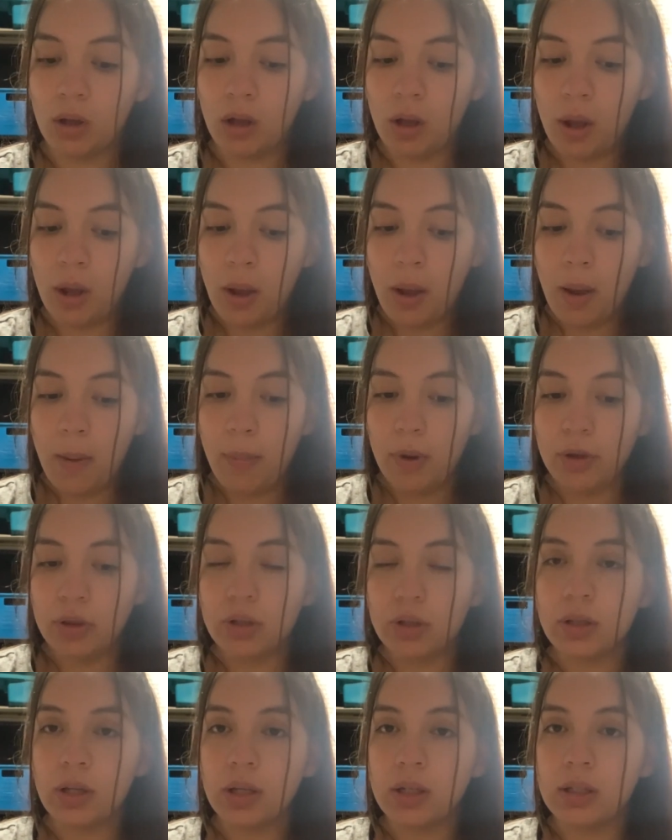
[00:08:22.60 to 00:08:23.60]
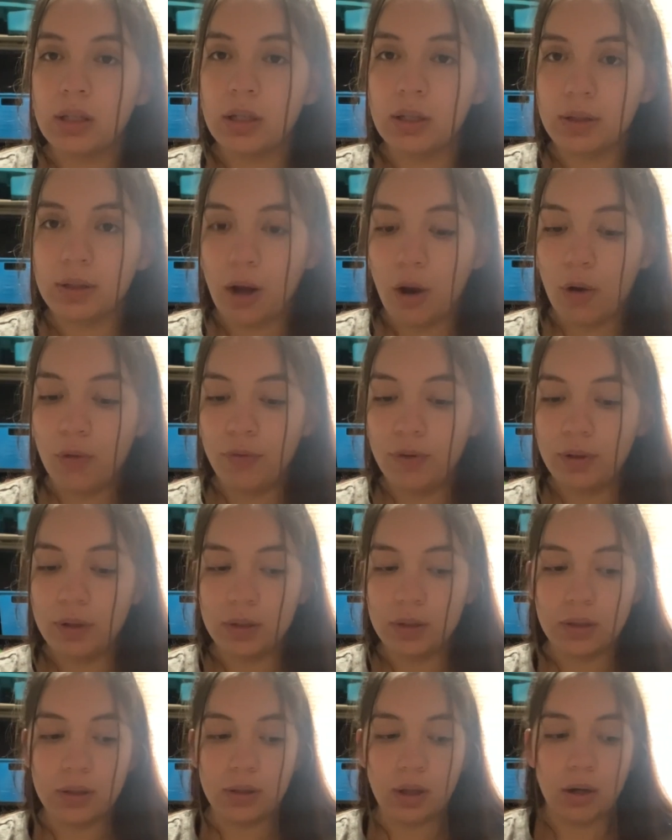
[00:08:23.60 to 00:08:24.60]
but there's like 6 outfits that
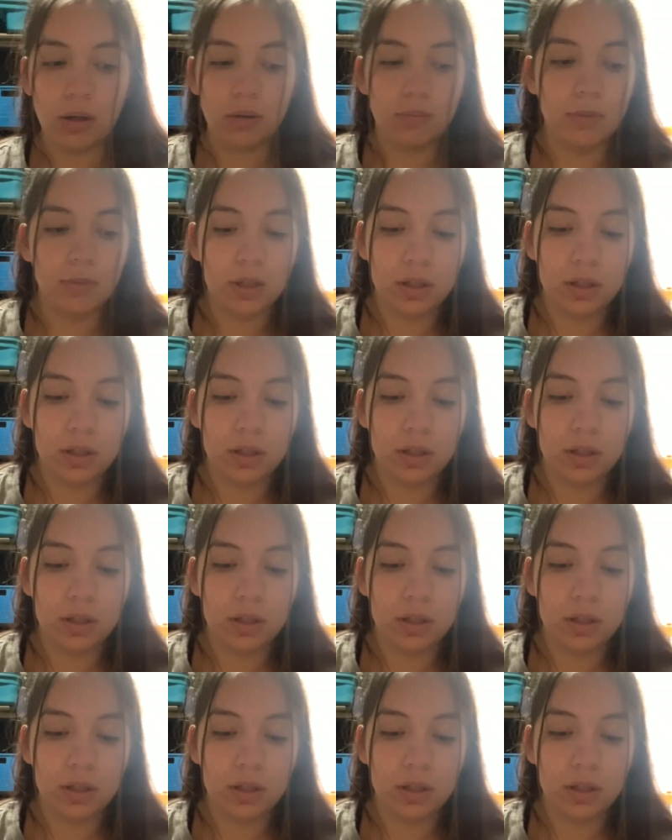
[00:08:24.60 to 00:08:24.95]
are missing